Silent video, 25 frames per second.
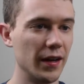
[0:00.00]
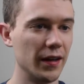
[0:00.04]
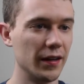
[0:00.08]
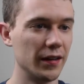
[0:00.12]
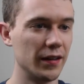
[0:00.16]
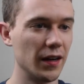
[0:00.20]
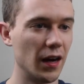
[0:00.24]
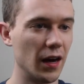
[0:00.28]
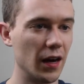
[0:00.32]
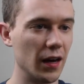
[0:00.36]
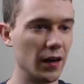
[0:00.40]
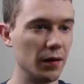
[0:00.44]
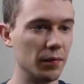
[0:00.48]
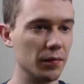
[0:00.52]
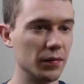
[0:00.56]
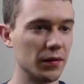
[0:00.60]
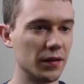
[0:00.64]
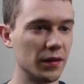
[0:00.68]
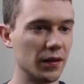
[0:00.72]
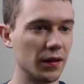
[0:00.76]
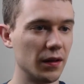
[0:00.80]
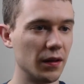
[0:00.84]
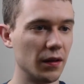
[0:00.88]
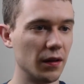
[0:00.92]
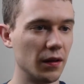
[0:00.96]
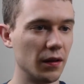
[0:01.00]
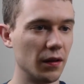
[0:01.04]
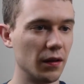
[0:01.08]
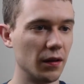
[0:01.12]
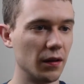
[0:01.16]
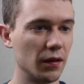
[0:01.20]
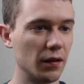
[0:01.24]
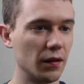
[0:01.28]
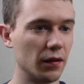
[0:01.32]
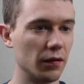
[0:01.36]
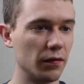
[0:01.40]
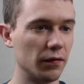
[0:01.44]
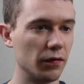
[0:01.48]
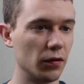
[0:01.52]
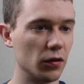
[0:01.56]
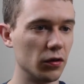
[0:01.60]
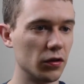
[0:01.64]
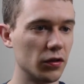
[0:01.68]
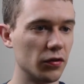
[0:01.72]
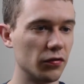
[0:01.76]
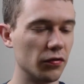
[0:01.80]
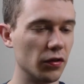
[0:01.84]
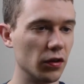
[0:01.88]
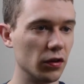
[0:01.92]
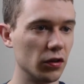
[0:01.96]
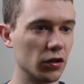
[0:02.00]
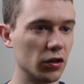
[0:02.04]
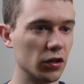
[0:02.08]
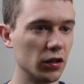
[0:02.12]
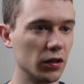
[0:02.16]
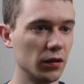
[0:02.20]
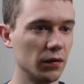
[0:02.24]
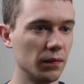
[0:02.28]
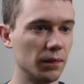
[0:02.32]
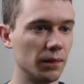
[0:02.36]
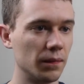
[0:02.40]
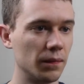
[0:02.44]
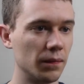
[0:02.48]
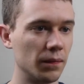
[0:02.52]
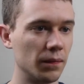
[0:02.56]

times the first function,